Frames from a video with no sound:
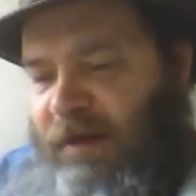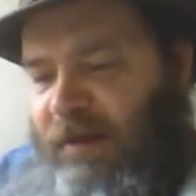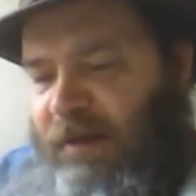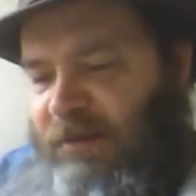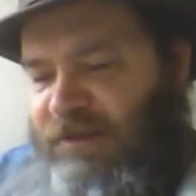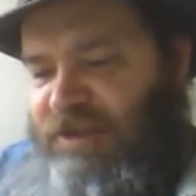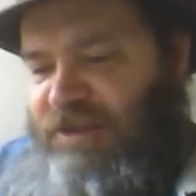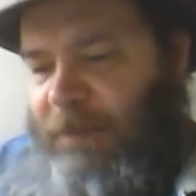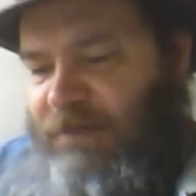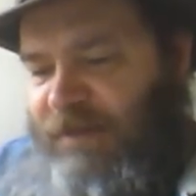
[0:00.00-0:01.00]
the
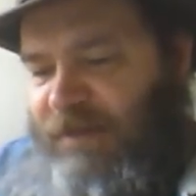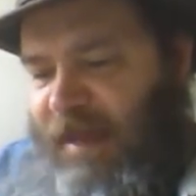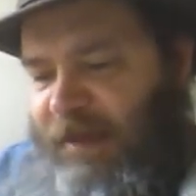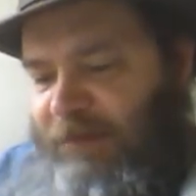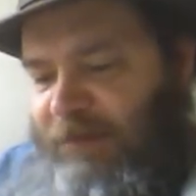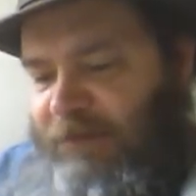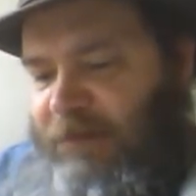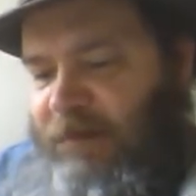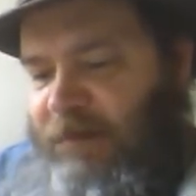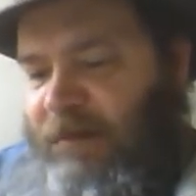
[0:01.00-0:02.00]
Jebusite."
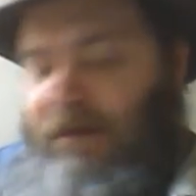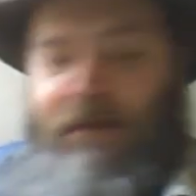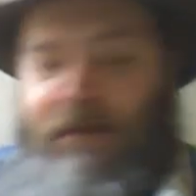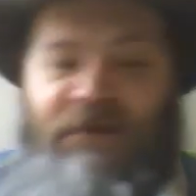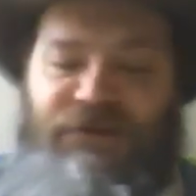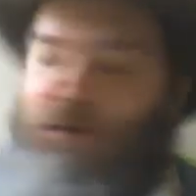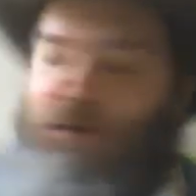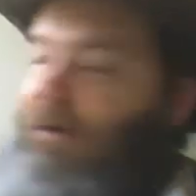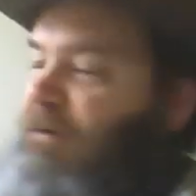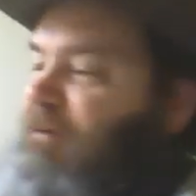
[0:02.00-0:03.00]

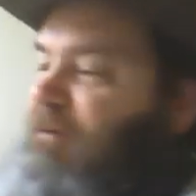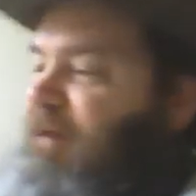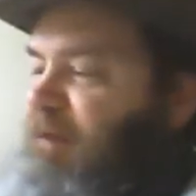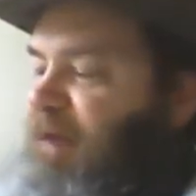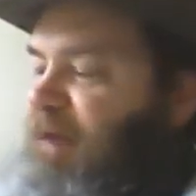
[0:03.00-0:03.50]
So here we have